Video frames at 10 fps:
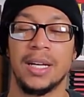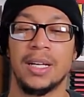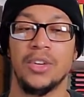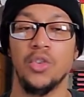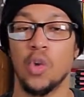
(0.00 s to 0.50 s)

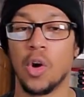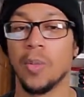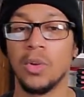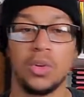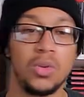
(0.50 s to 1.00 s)

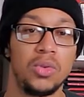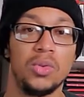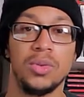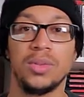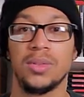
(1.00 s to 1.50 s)

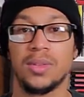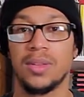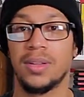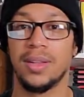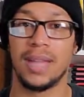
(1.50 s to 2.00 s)
normal
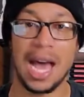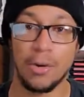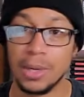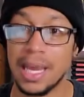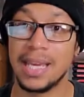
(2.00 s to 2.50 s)

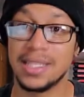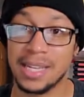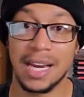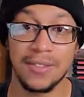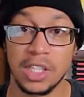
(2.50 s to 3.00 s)
nowadays
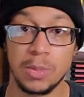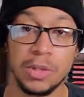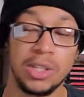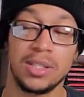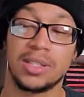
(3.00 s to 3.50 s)
kind of
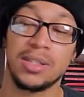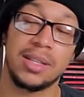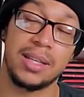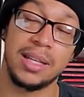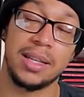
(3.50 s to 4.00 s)
experience
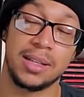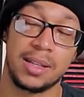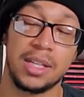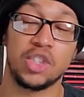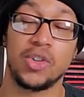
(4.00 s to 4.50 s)
in
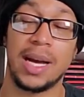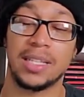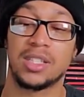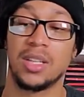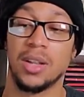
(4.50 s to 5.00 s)

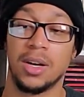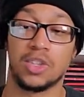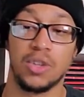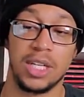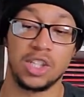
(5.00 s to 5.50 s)
contrast to the
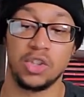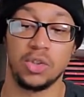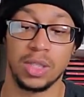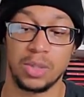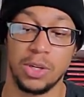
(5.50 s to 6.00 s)

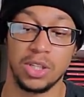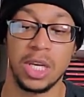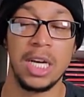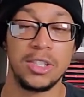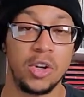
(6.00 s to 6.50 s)
traditional experience.
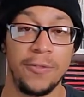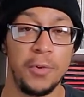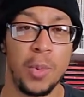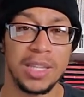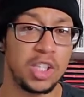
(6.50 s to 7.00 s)
So if
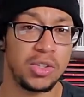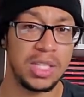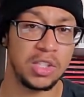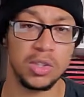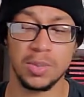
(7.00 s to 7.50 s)
you want the
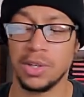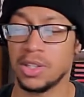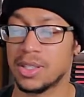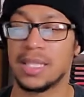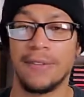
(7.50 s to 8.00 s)
traditional
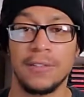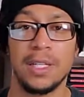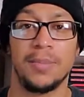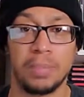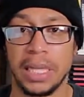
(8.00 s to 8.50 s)
experience,
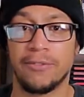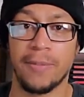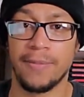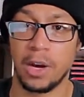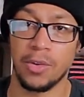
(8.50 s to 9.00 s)
definitely play
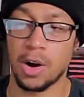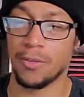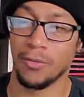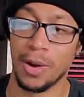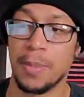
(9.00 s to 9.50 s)
from veteran
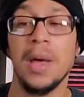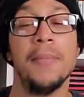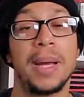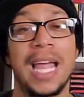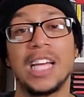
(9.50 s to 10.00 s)
off rip,
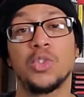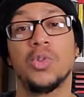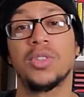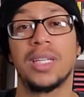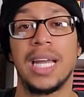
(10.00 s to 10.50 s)
but
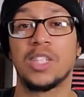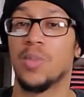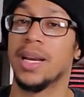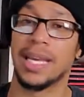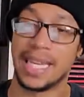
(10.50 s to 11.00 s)
casual is a nice
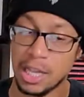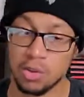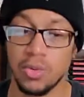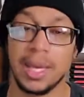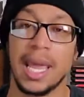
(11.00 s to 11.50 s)
way to get
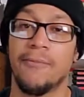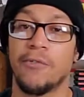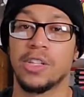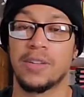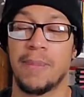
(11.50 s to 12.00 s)
through the game
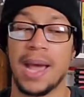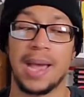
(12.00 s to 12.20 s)
front to back,